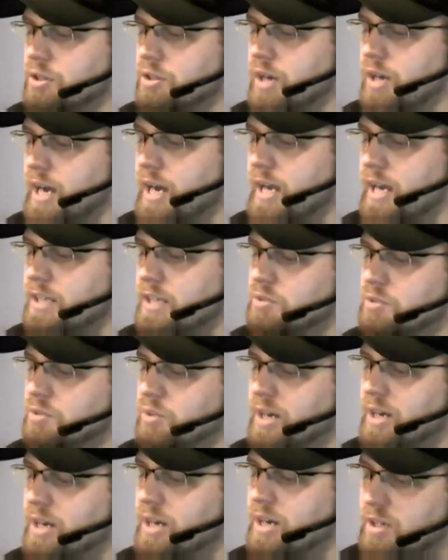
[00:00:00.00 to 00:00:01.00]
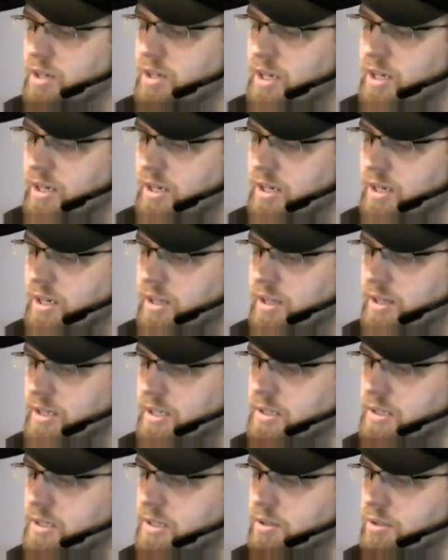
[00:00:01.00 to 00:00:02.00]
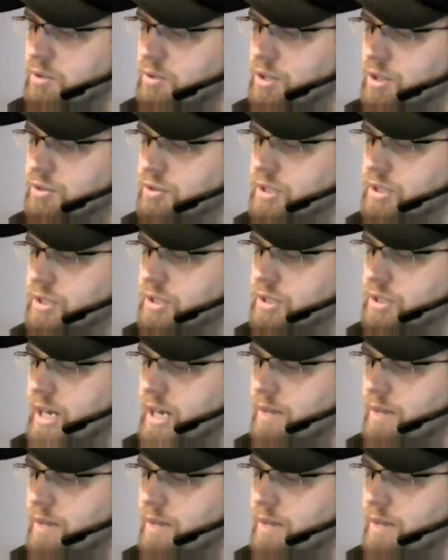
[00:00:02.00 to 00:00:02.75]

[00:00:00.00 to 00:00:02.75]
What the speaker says: Really good value in a creature-heavy deck